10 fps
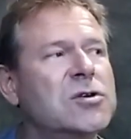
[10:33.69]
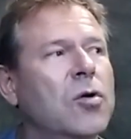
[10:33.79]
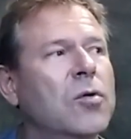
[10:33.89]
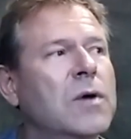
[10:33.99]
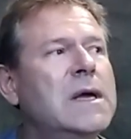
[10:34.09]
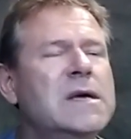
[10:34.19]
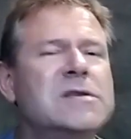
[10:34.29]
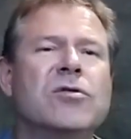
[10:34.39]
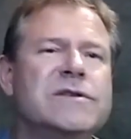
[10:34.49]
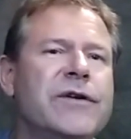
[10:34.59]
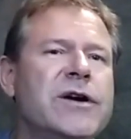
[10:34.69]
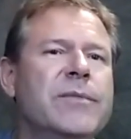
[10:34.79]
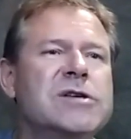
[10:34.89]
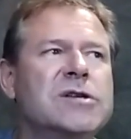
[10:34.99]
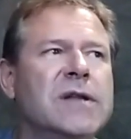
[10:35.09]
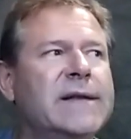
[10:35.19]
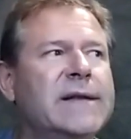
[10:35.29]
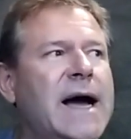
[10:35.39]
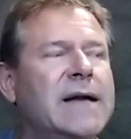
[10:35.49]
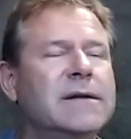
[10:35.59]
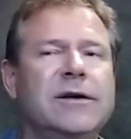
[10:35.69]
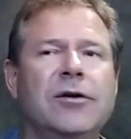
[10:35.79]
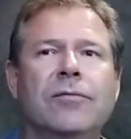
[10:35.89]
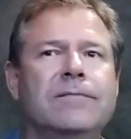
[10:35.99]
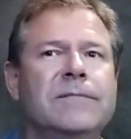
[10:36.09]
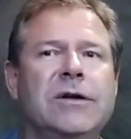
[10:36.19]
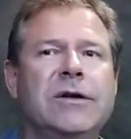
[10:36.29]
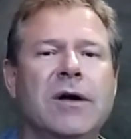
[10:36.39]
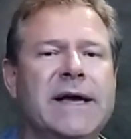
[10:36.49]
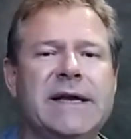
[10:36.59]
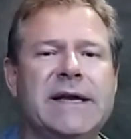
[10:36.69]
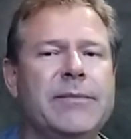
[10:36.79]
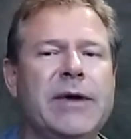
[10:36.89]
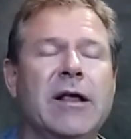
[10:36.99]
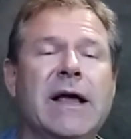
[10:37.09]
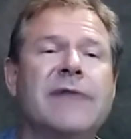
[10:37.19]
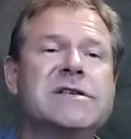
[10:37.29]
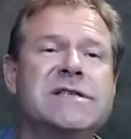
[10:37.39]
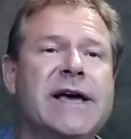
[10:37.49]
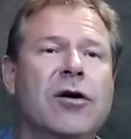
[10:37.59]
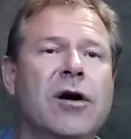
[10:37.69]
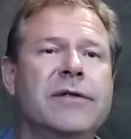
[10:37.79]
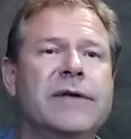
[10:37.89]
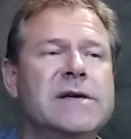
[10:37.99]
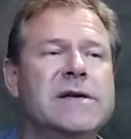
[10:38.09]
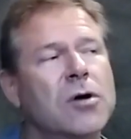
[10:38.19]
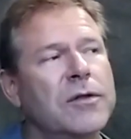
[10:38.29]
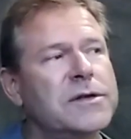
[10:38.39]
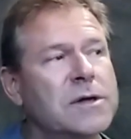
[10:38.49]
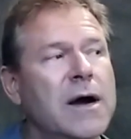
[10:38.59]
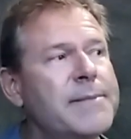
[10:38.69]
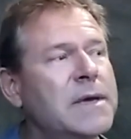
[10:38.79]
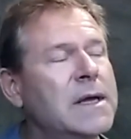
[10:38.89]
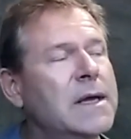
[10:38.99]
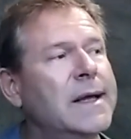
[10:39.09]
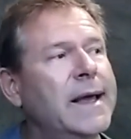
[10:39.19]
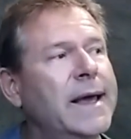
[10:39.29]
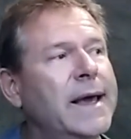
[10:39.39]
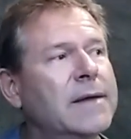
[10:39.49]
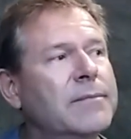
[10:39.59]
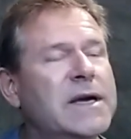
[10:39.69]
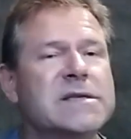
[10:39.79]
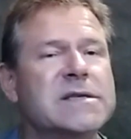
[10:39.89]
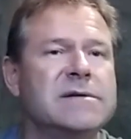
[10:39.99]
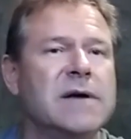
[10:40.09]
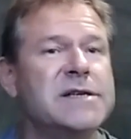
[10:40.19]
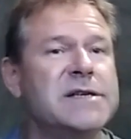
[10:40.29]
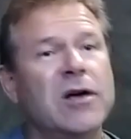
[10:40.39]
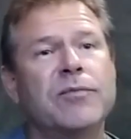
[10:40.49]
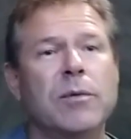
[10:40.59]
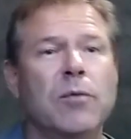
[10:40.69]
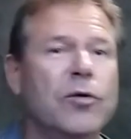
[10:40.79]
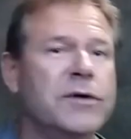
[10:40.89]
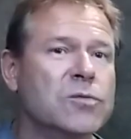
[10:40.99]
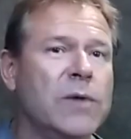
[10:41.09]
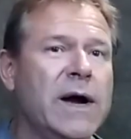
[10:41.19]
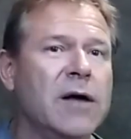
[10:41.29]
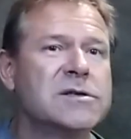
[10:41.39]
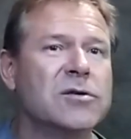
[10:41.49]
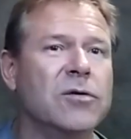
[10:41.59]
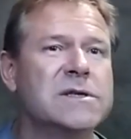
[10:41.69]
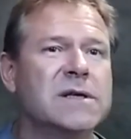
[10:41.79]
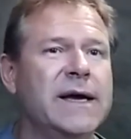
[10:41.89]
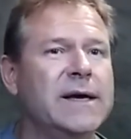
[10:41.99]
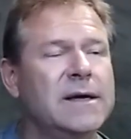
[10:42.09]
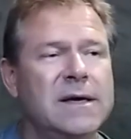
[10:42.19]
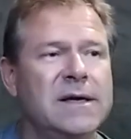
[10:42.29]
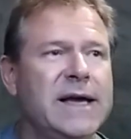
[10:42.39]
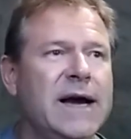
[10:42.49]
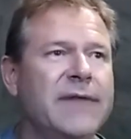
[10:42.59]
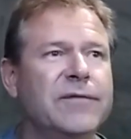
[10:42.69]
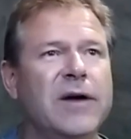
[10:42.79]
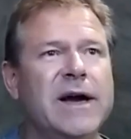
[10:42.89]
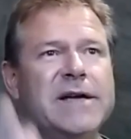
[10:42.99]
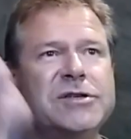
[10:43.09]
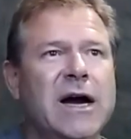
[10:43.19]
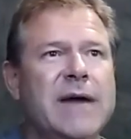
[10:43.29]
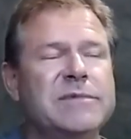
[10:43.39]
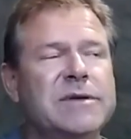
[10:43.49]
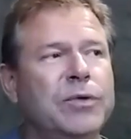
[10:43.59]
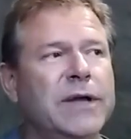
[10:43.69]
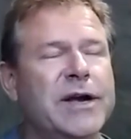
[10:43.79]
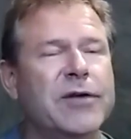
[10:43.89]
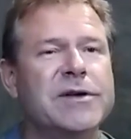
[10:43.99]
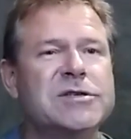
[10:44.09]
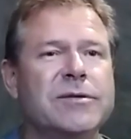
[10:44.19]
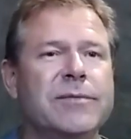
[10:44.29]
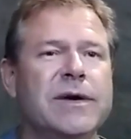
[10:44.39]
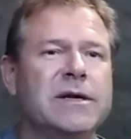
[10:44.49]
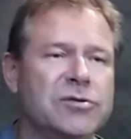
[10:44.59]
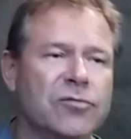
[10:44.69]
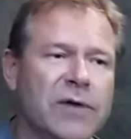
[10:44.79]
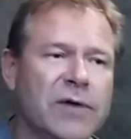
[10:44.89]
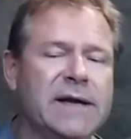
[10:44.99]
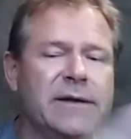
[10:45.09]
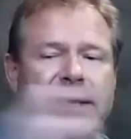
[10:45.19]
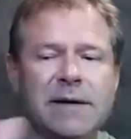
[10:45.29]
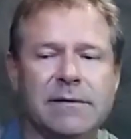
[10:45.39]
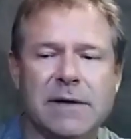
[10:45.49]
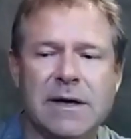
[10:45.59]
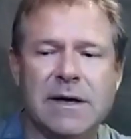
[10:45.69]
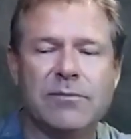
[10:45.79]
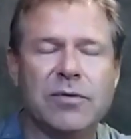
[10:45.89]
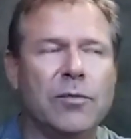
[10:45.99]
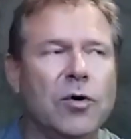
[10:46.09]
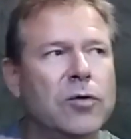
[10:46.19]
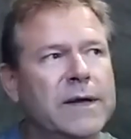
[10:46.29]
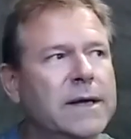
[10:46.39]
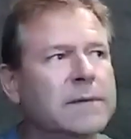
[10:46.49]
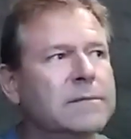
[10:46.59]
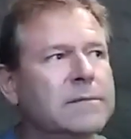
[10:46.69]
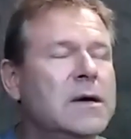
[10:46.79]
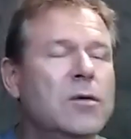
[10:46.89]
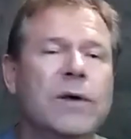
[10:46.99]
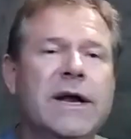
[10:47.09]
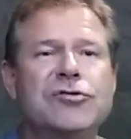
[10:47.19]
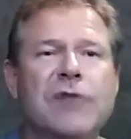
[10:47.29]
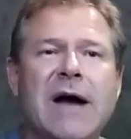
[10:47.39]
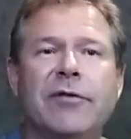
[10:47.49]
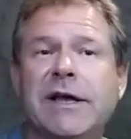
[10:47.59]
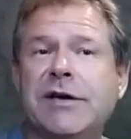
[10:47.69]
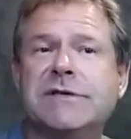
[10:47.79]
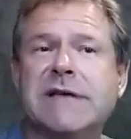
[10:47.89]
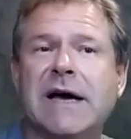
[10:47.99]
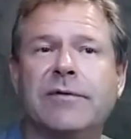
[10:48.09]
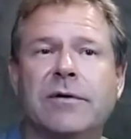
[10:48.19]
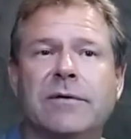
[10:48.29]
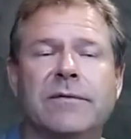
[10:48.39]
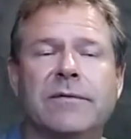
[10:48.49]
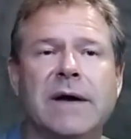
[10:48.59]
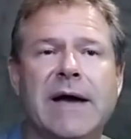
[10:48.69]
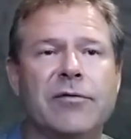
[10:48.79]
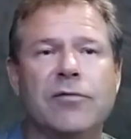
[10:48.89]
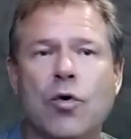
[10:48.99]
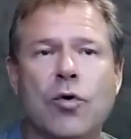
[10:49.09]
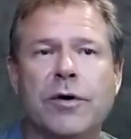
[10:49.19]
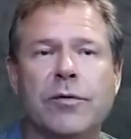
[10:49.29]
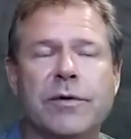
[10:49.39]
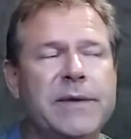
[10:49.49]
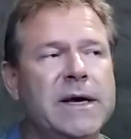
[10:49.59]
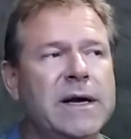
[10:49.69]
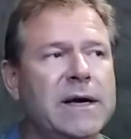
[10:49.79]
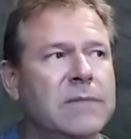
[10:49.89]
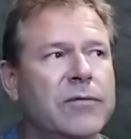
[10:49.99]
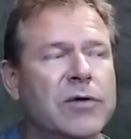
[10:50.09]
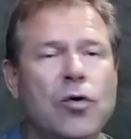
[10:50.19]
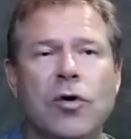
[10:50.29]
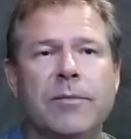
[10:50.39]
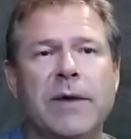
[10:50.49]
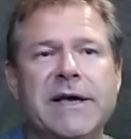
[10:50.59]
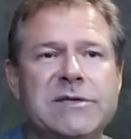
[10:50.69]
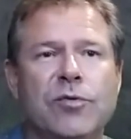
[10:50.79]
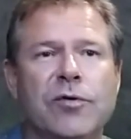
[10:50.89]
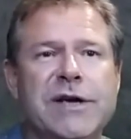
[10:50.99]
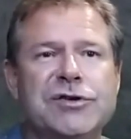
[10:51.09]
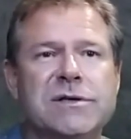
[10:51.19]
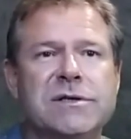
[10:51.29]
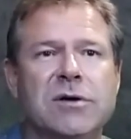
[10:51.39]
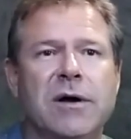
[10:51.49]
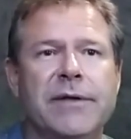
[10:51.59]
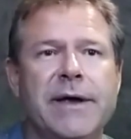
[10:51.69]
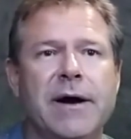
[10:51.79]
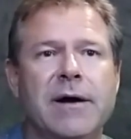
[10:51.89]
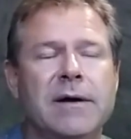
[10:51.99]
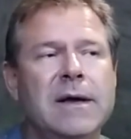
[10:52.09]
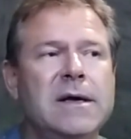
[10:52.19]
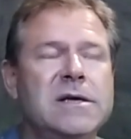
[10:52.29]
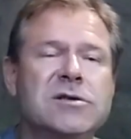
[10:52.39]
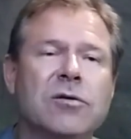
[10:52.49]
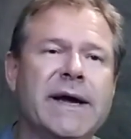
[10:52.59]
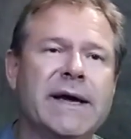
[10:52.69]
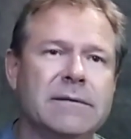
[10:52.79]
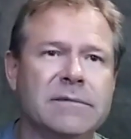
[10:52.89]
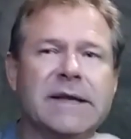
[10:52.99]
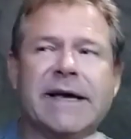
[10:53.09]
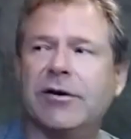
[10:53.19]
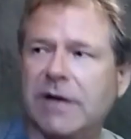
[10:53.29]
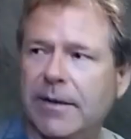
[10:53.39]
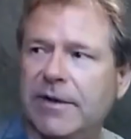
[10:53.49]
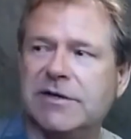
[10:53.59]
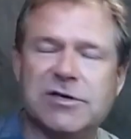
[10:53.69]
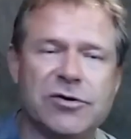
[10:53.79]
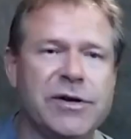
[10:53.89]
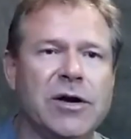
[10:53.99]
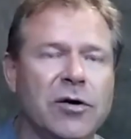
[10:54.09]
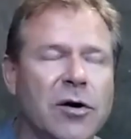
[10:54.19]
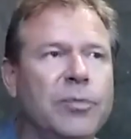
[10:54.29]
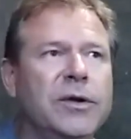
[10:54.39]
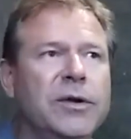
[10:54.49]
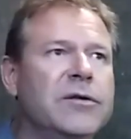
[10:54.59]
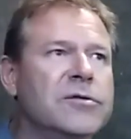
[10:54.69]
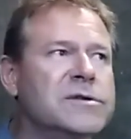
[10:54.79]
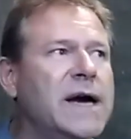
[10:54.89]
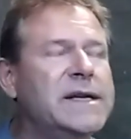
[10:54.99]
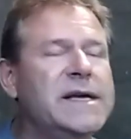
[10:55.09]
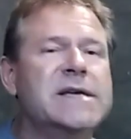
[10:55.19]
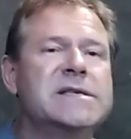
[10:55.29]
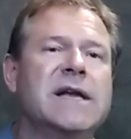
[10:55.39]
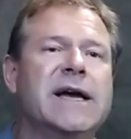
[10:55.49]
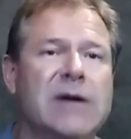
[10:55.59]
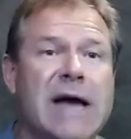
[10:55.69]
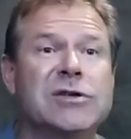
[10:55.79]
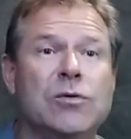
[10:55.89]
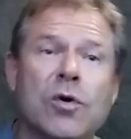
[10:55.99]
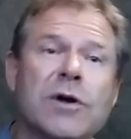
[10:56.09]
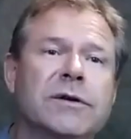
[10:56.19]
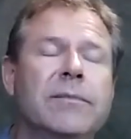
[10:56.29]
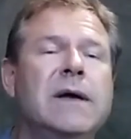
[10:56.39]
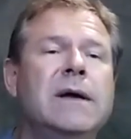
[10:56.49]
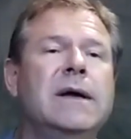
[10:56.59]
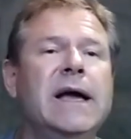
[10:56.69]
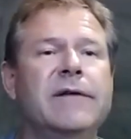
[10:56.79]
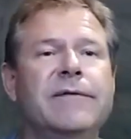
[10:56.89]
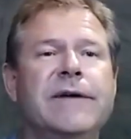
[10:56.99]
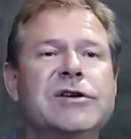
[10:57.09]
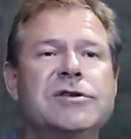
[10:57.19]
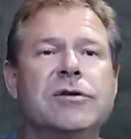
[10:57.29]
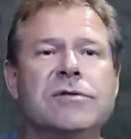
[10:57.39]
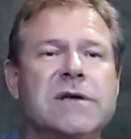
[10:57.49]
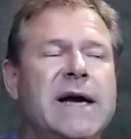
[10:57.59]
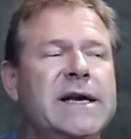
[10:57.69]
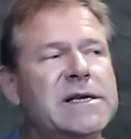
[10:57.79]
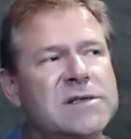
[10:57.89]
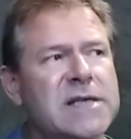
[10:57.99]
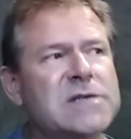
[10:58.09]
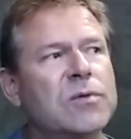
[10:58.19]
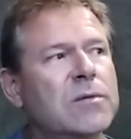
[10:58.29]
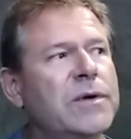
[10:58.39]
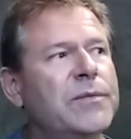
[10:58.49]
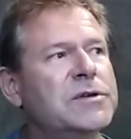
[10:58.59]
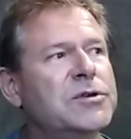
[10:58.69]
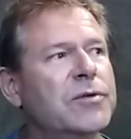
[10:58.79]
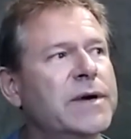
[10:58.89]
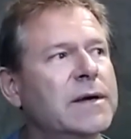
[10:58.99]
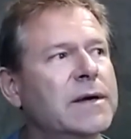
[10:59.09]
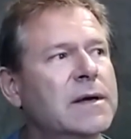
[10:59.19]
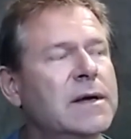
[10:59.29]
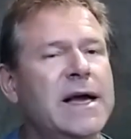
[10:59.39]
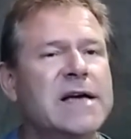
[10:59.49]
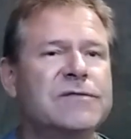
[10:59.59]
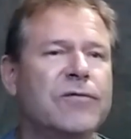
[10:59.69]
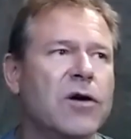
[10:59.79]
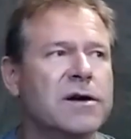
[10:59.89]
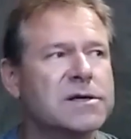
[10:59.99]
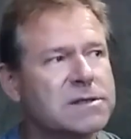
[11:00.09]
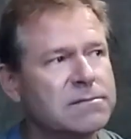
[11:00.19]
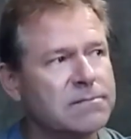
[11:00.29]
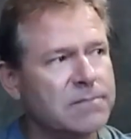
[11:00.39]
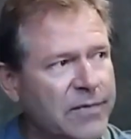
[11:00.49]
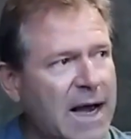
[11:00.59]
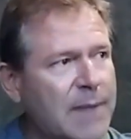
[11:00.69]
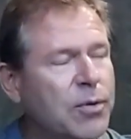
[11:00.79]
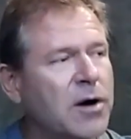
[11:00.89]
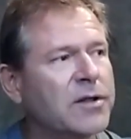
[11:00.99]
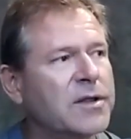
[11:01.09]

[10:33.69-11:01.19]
So so it's very much like that. You know, you know, I get email. I have to stay on things all the time, and because I I self promote as well, so it's like you have to find time to play your instrument and to write and then promote. And when I travel, I use that for, I have a recorder with me and I, I record my inspirations on there so I can later come in the studio and I'll play those ideas and I can actually work them and finish those ideas. So that's what we've been doing as far as that part of the